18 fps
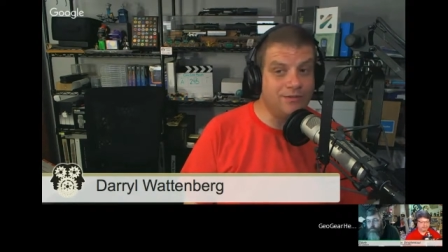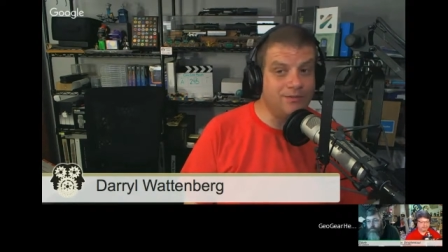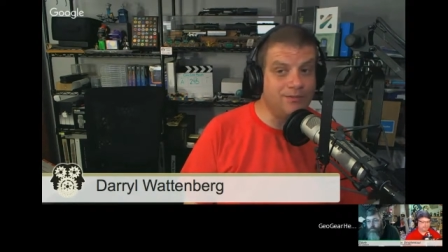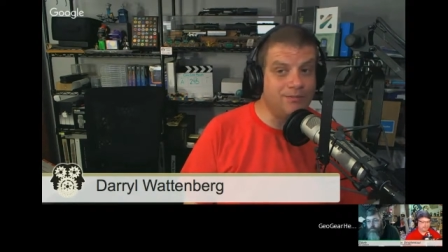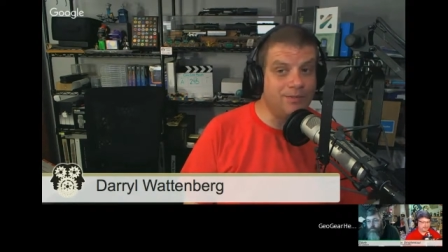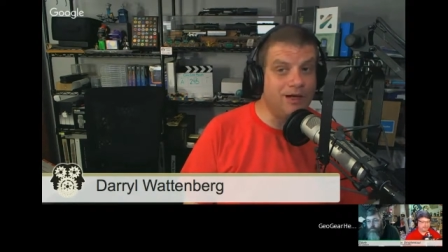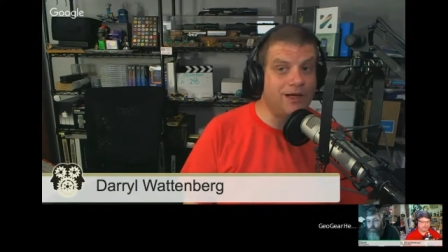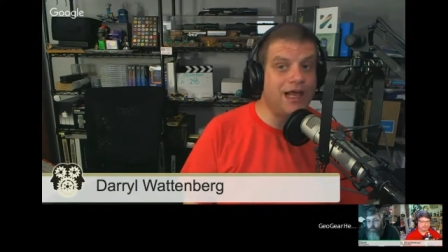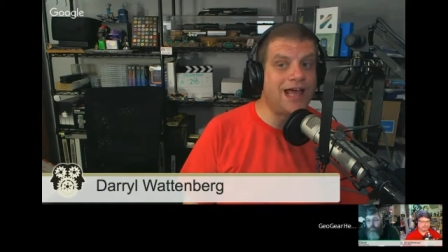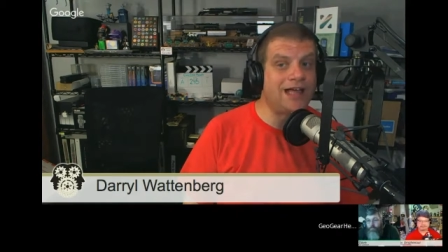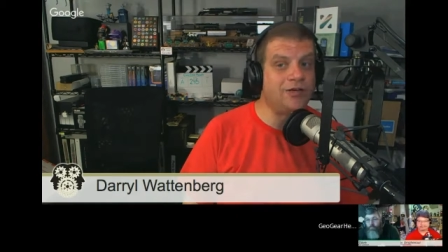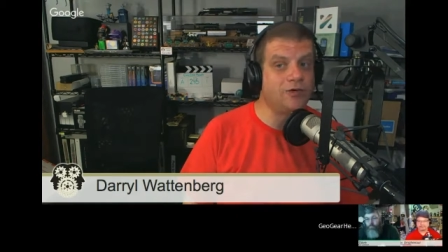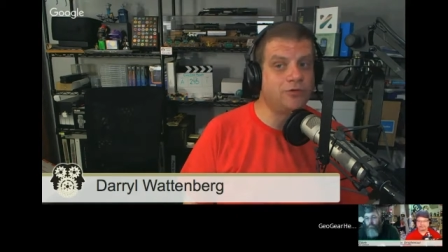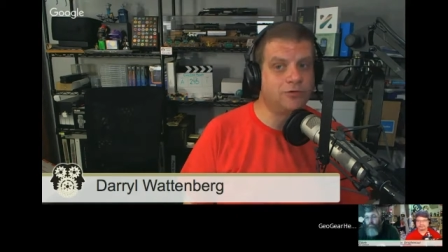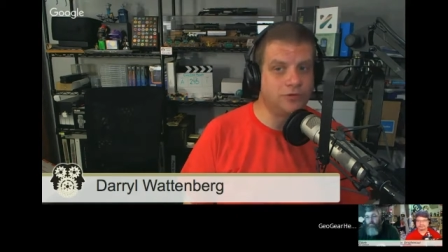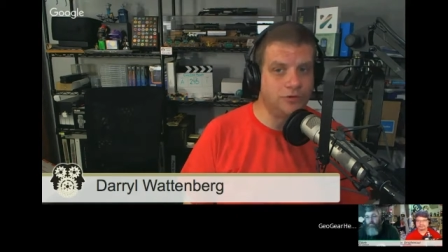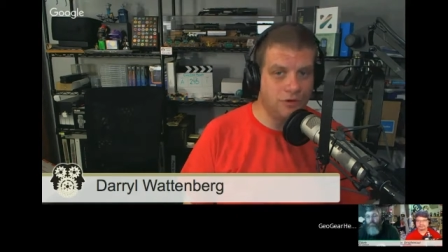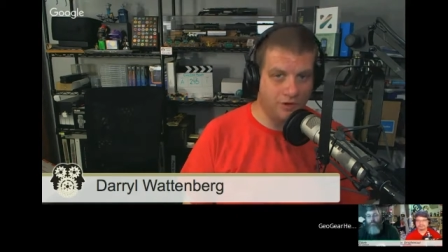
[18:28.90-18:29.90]
but I
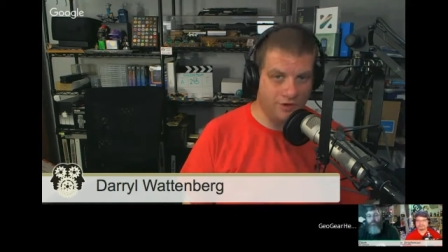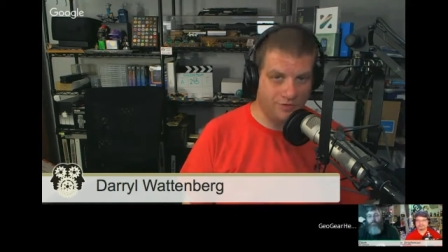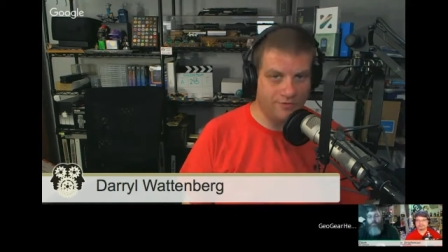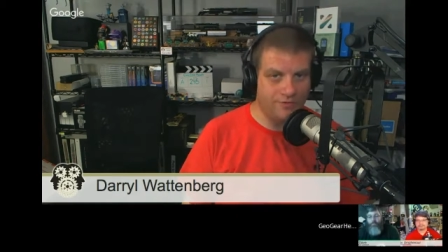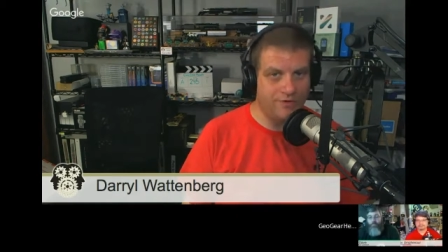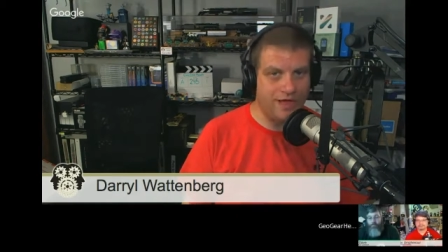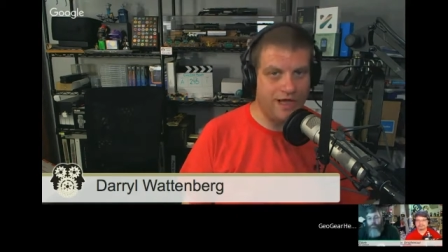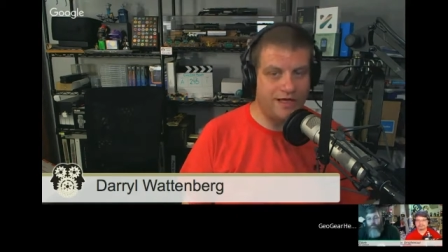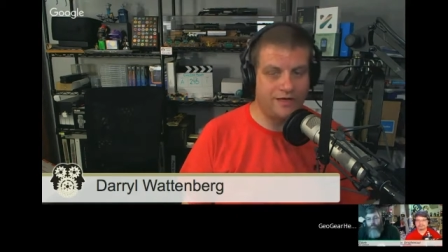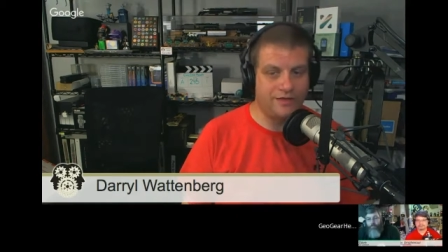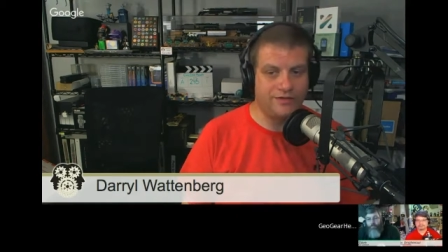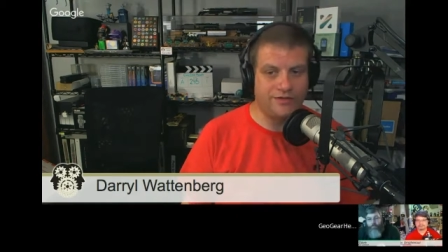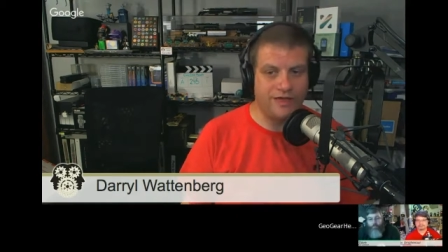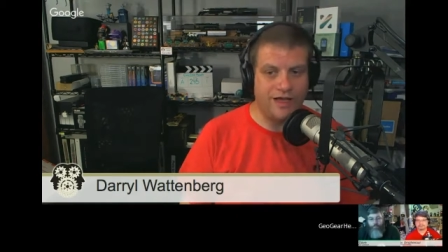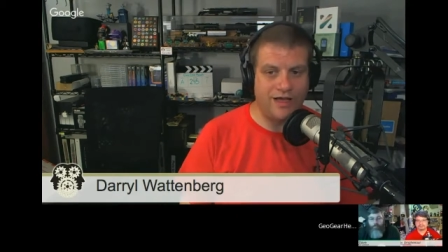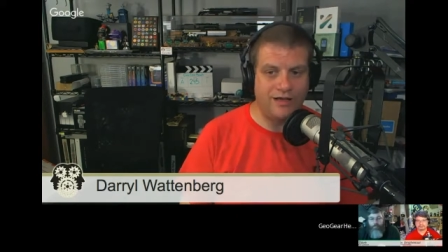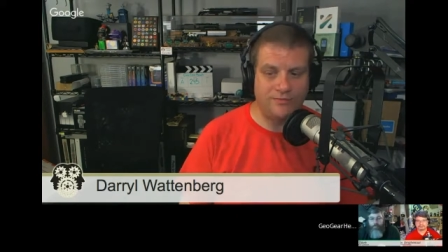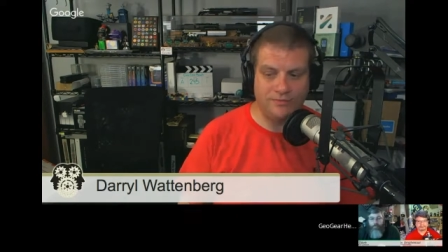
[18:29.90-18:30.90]
don't look for that because
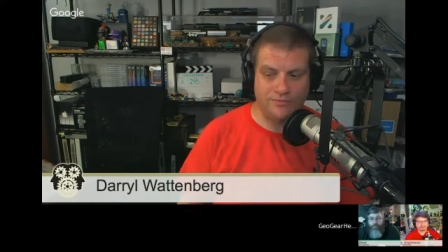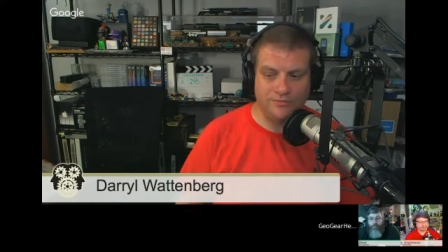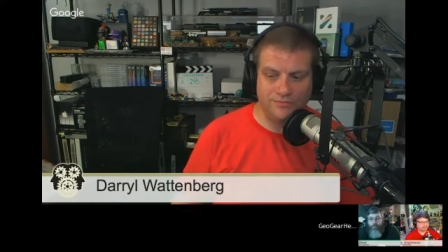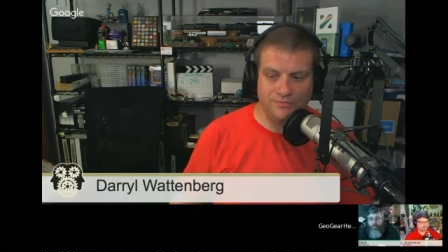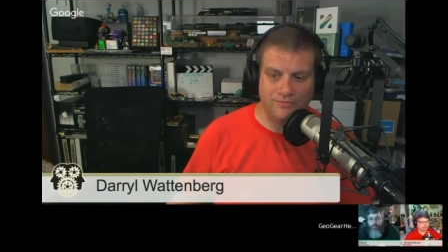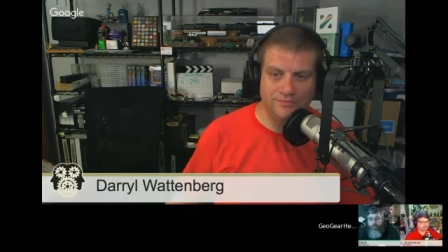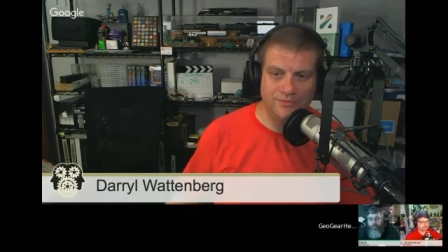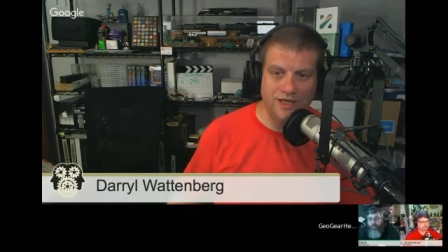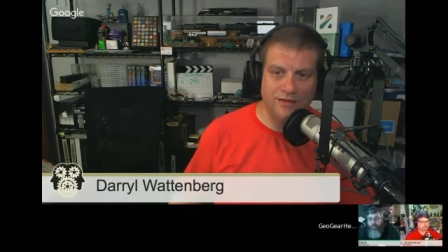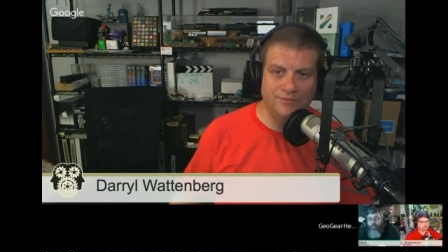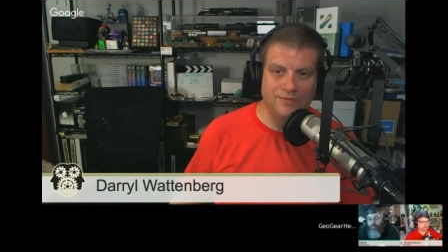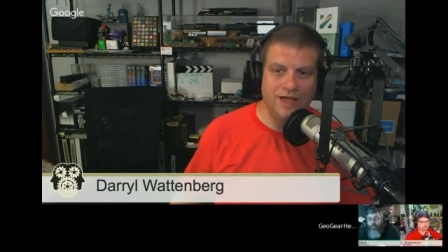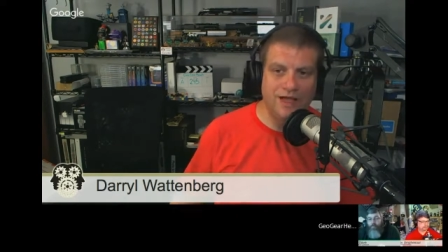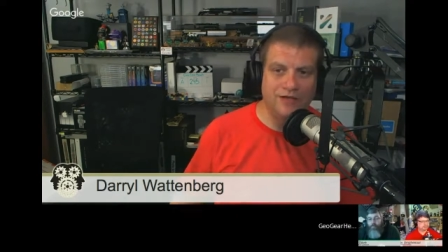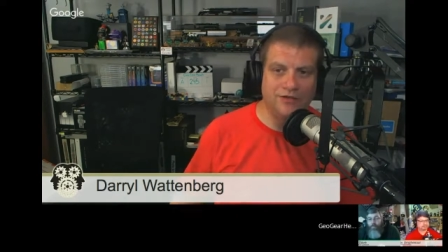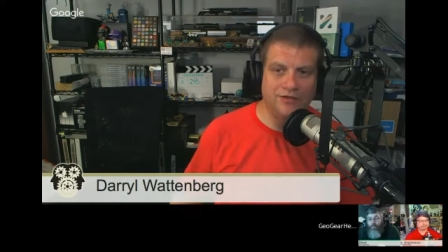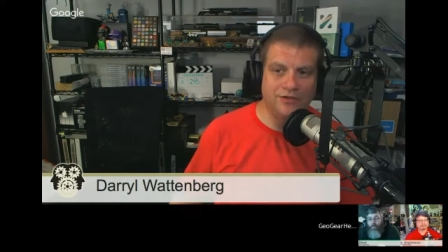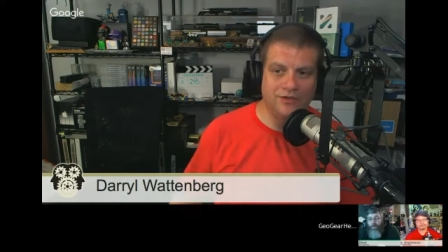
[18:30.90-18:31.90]
I'm
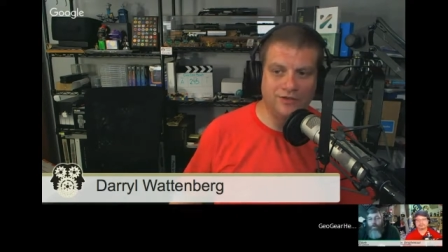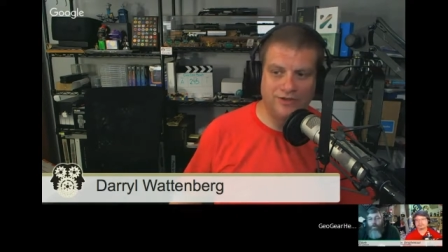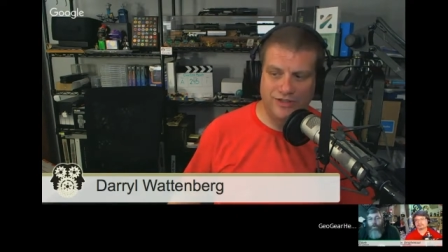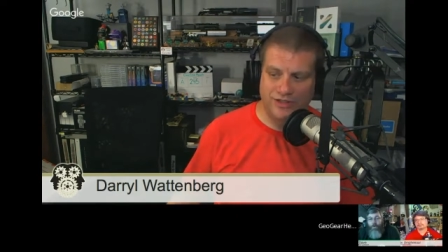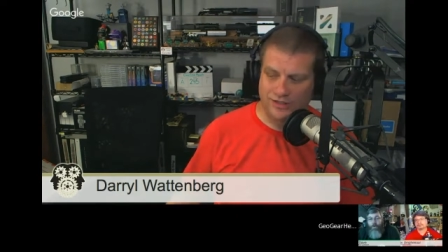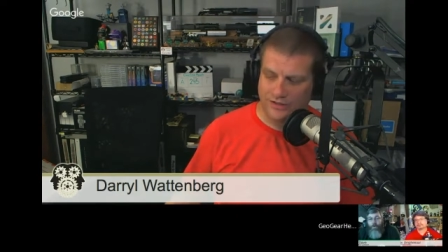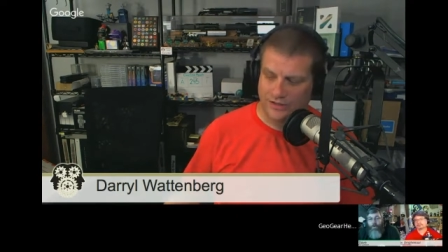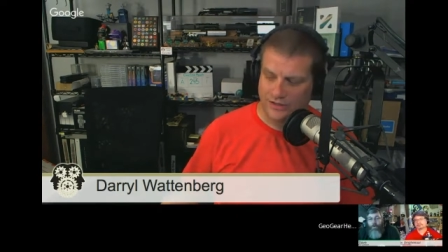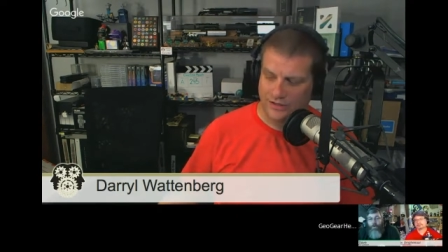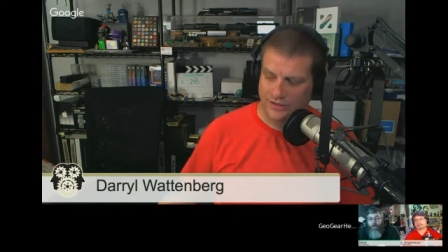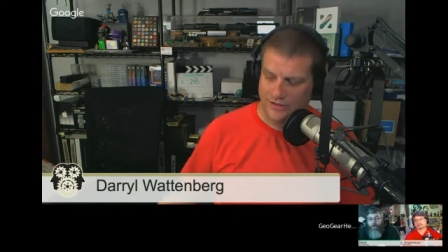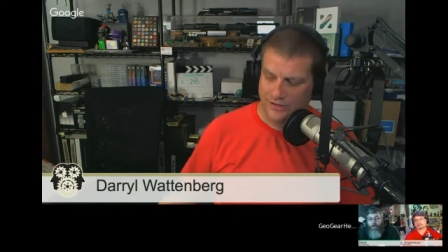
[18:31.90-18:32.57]
not using